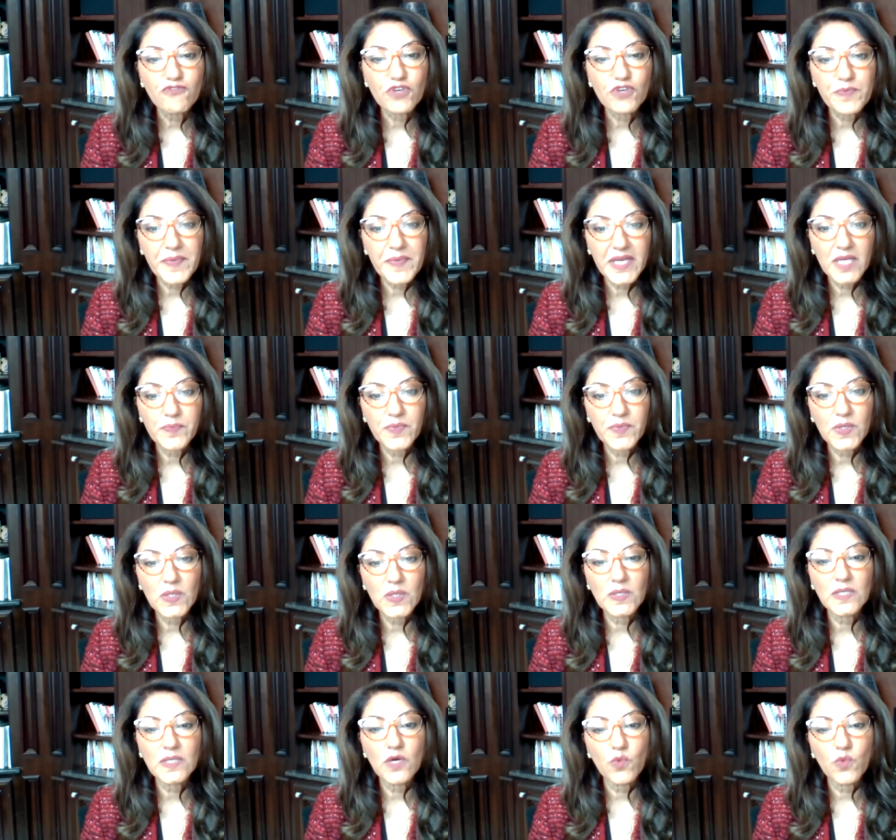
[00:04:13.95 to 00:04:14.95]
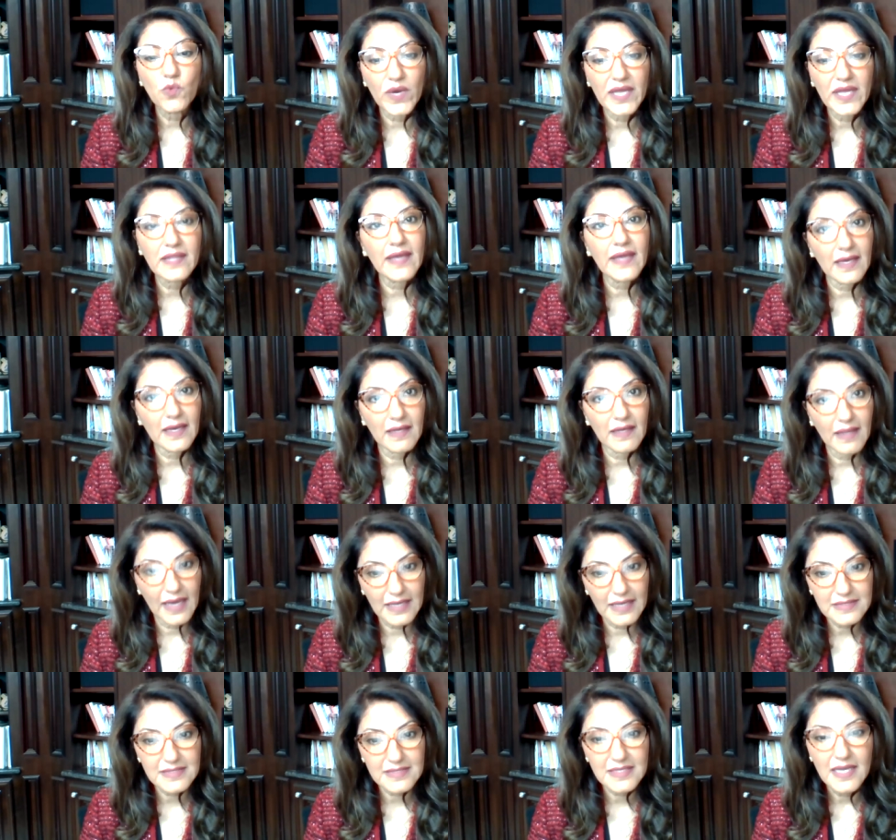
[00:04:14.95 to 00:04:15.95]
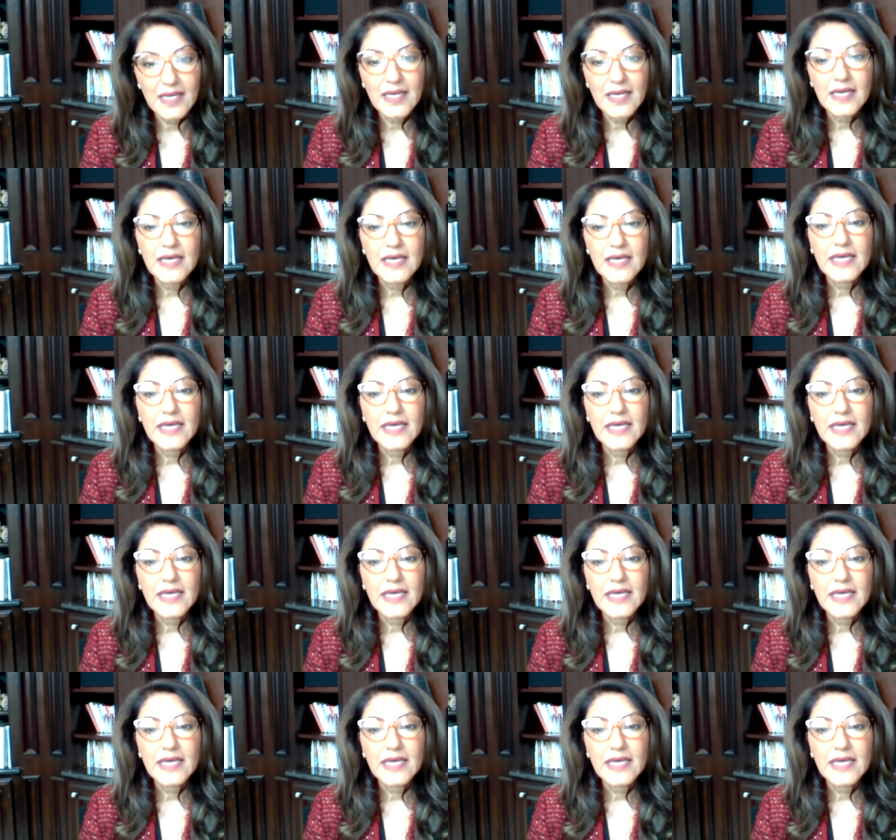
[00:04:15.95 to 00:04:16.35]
for people with ALS.